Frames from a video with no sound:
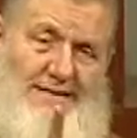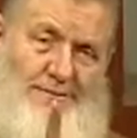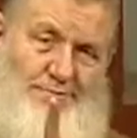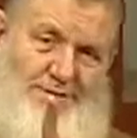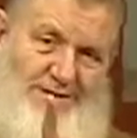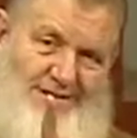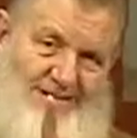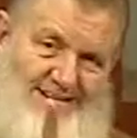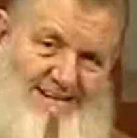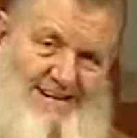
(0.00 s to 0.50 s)
It's
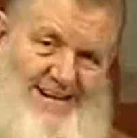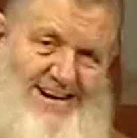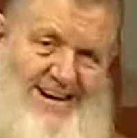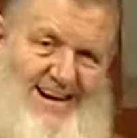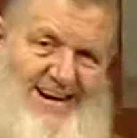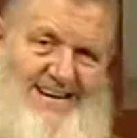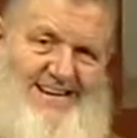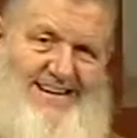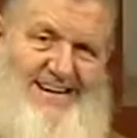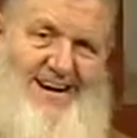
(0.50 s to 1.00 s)
up to
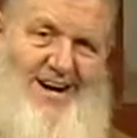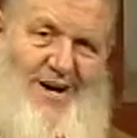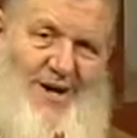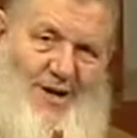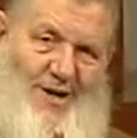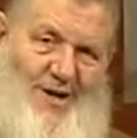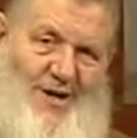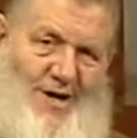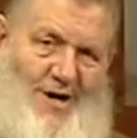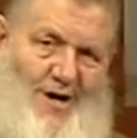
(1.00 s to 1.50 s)
God,
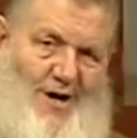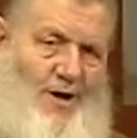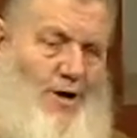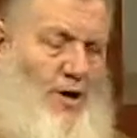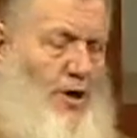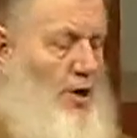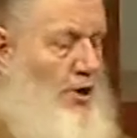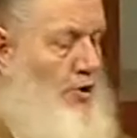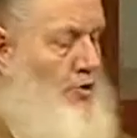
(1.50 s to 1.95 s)
Allah,